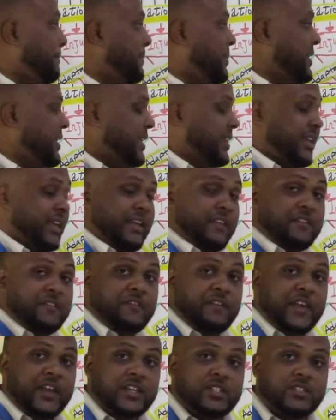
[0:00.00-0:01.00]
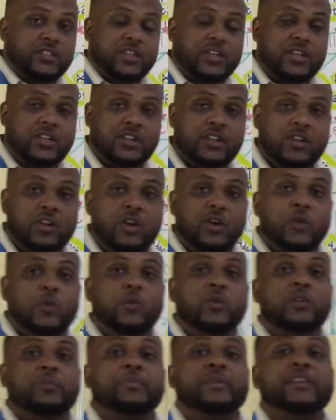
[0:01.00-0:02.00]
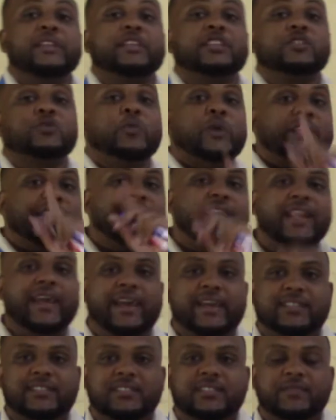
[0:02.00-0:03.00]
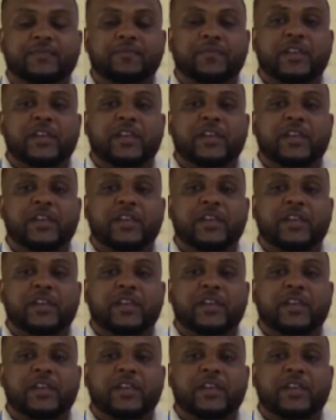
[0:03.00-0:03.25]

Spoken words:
but the effector will be the sweat glands.